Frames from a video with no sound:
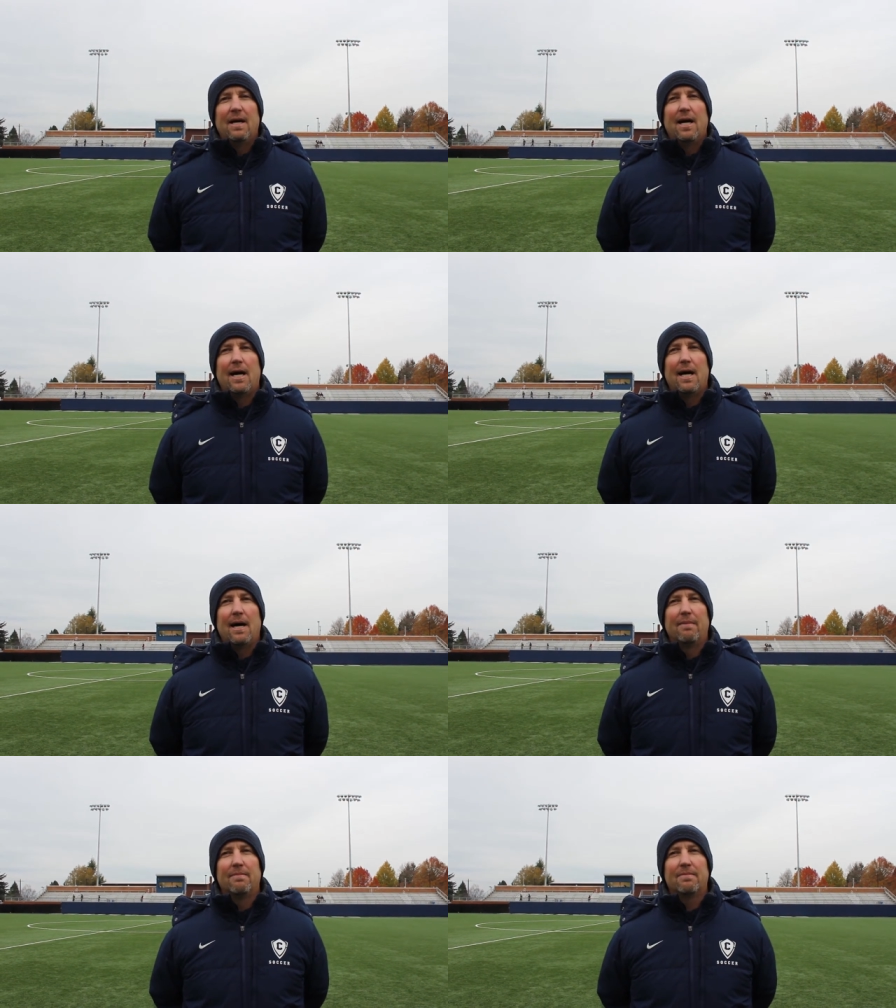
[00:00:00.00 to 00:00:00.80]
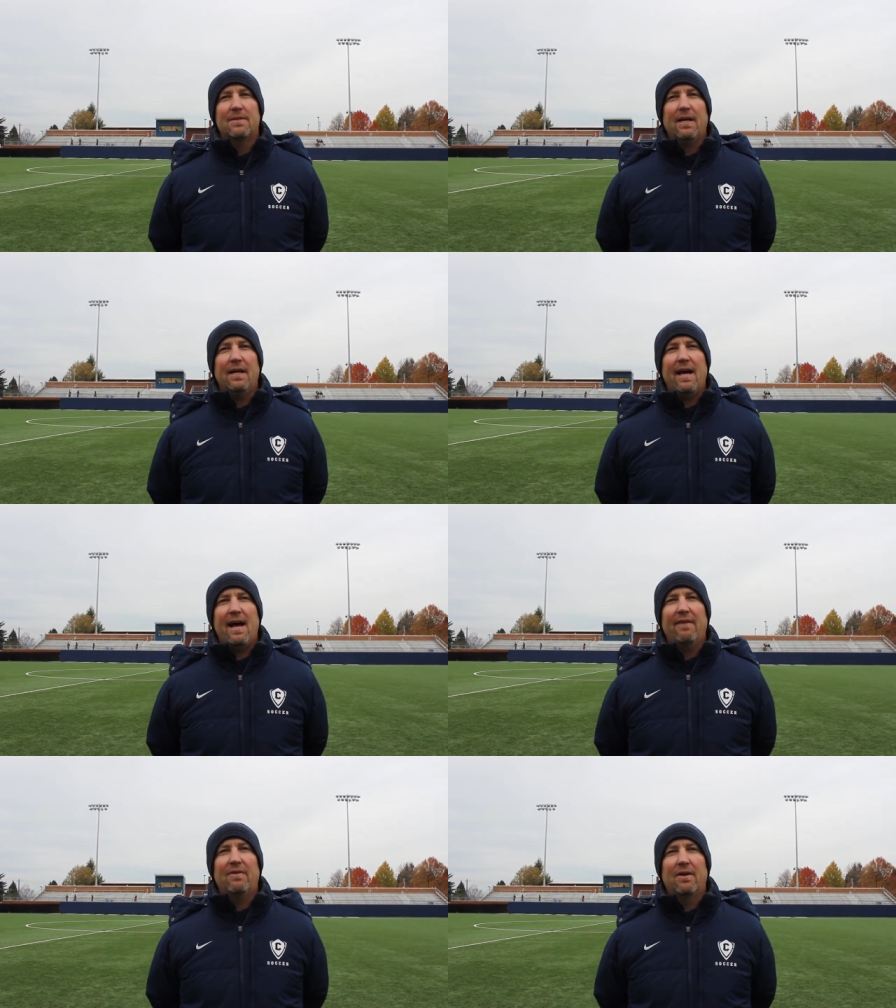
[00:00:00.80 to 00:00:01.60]
Um, second
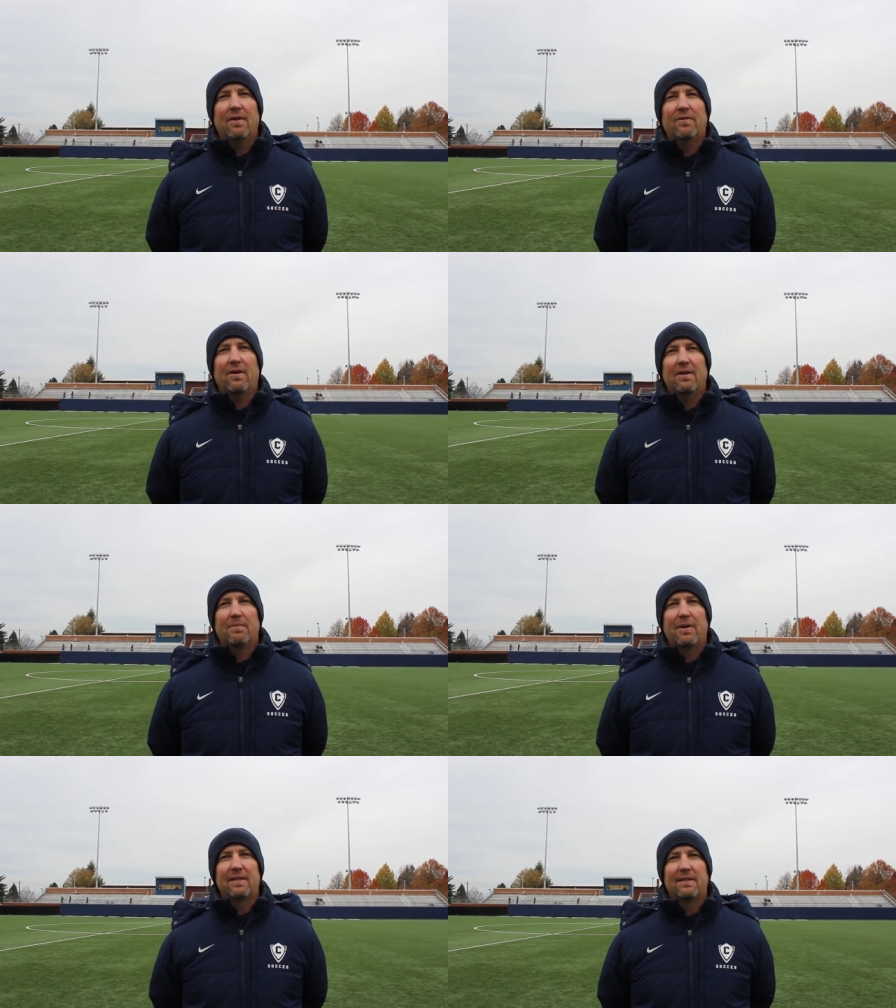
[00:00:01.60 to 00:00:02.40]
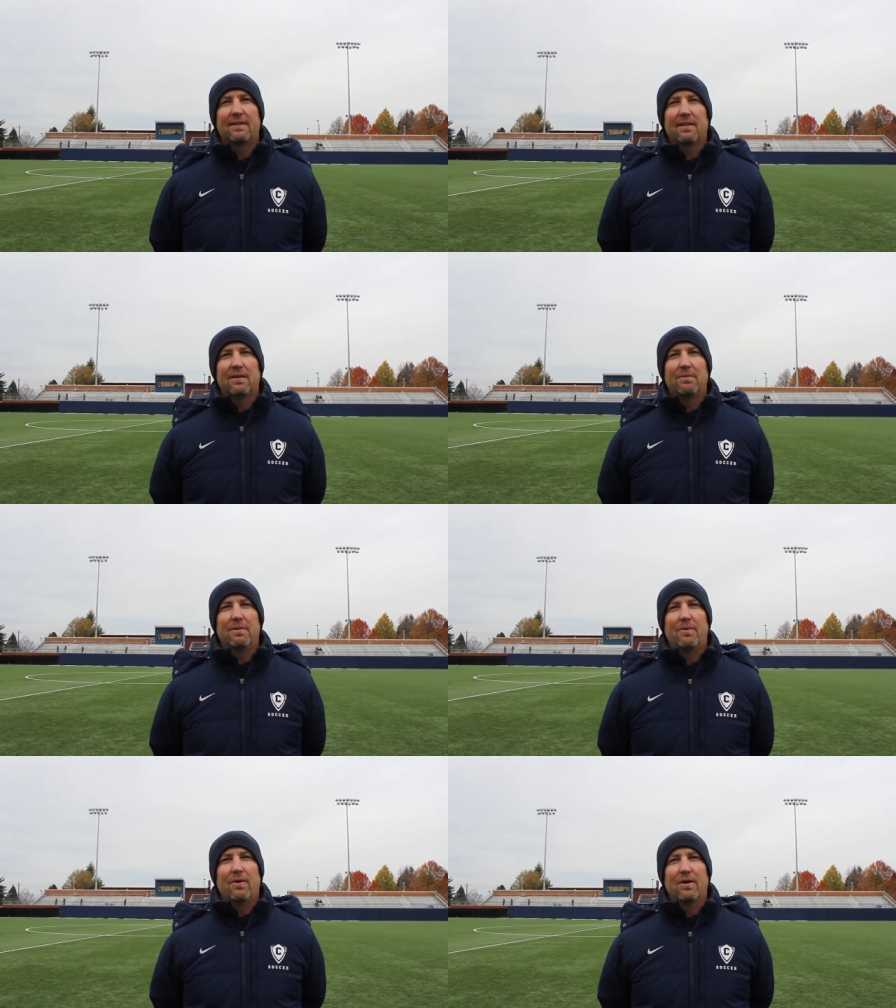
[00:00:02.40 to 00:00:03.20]
half, you know, they started to press us a little
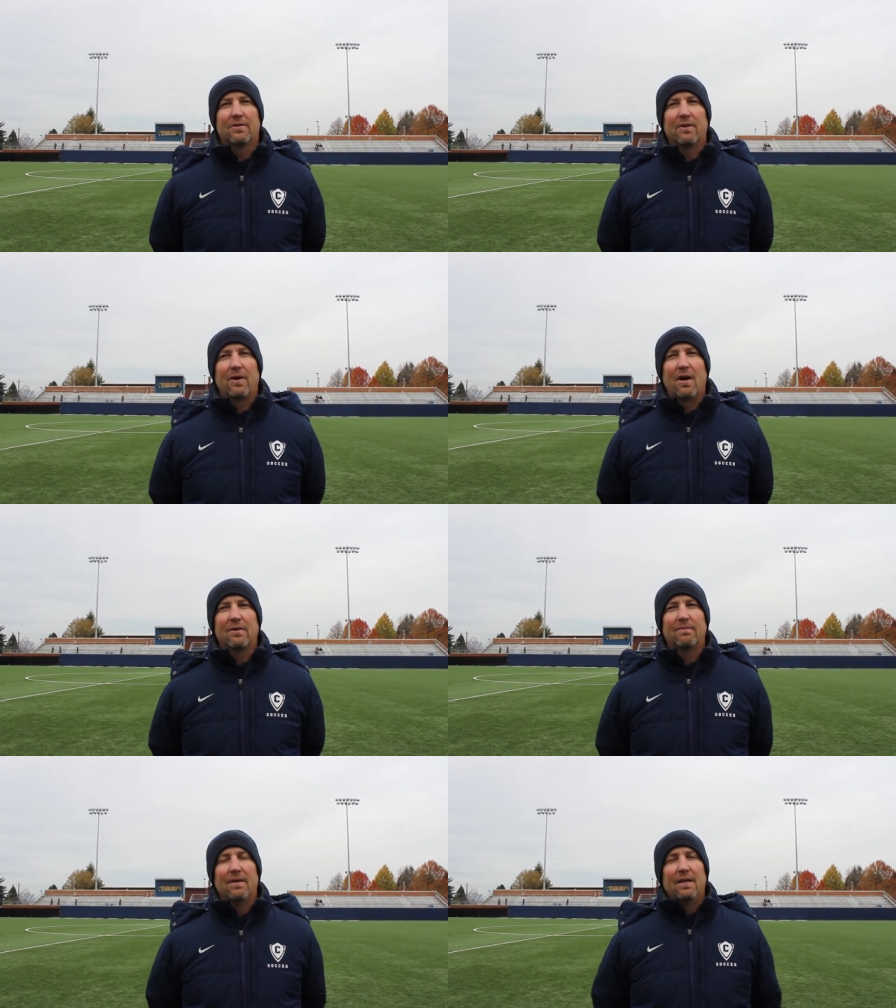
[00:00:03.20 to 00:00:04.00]
bit more, so our